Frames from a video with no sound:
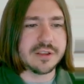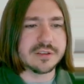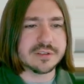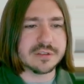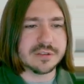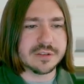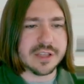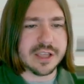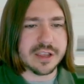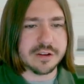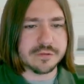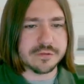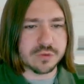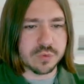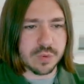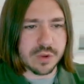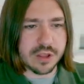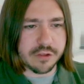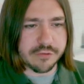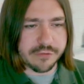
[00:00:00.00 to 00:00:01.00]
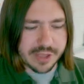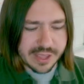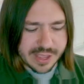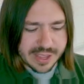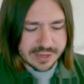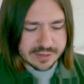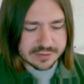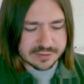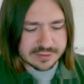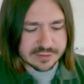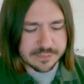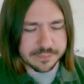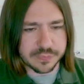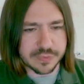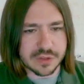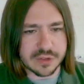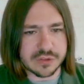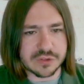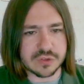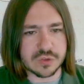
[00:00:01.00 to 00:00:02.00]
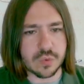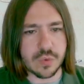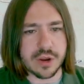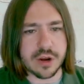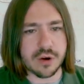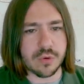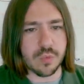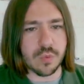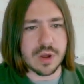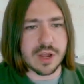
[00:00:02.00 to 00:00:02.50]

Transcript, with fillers: So negative 12x squared